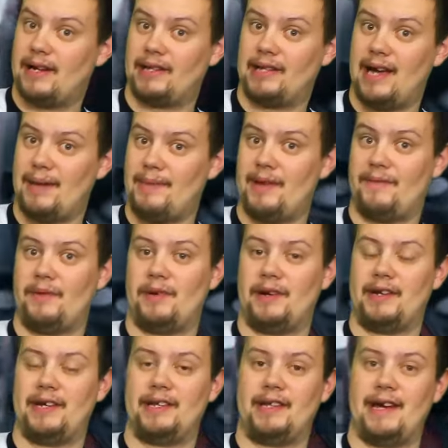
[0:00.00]
have been unlikely if we would
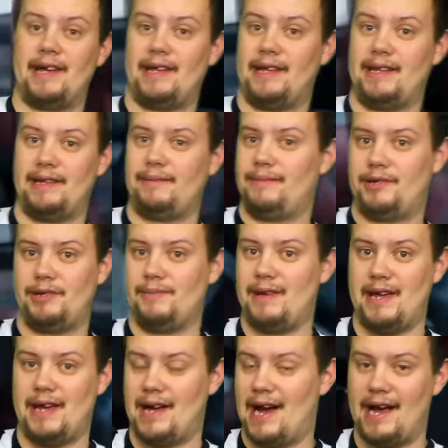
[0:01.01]
have done that.
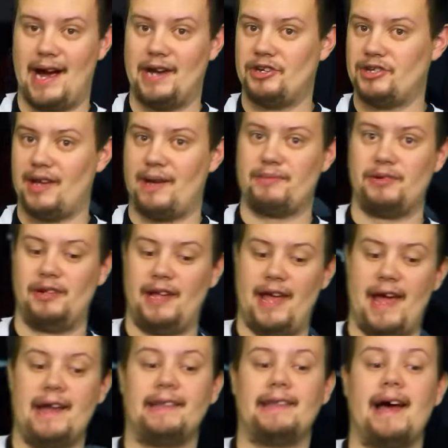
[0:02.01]
I just
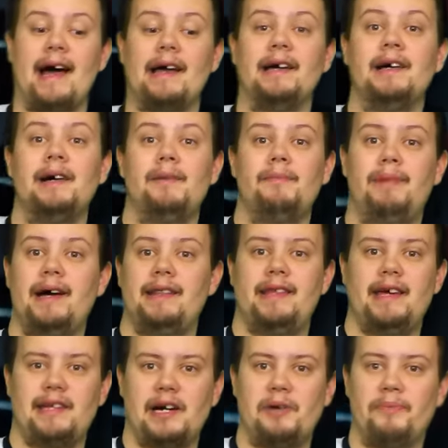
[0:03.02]
absolutely hate that. But
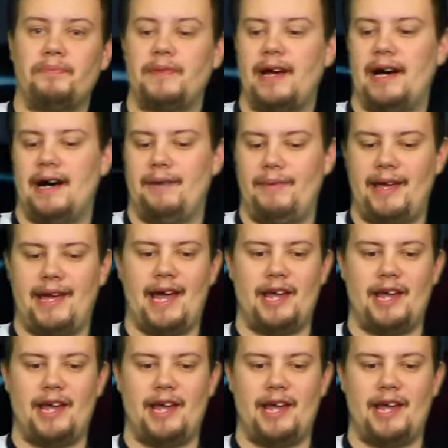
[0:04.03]
they don't. We